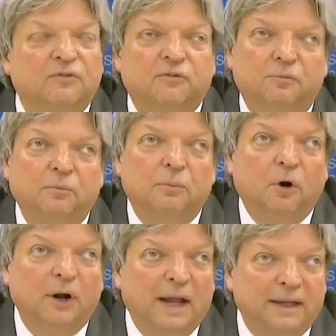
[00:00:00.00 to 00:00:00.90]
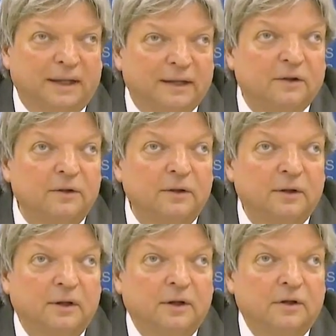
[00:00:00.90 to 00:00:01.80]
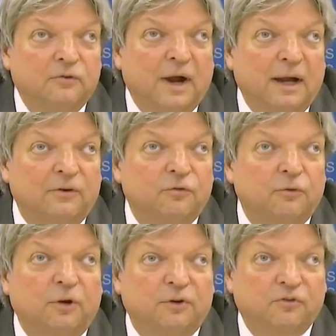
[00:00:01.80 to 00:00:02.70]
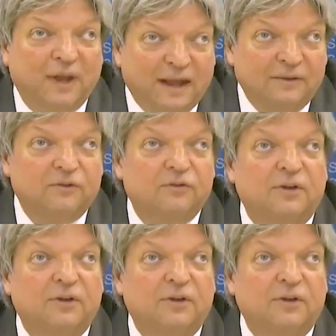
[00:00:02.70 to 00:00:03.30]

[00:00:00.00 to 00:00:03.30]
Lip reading: is more analytical, trying to understand